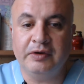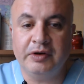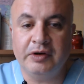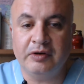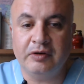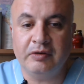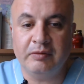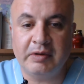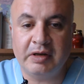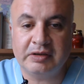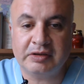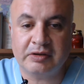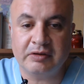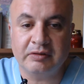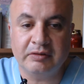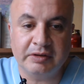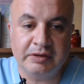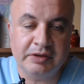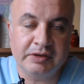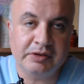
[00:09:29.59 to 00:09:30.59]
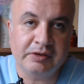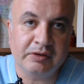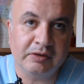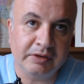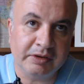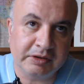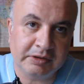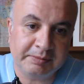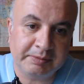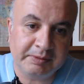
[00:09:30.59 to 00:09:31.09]
neuromuscular
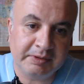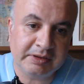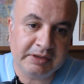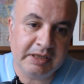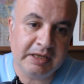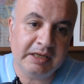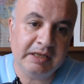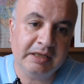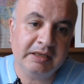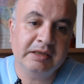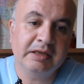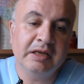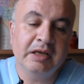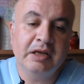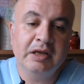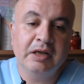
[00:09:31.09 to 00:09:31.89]
disorders present.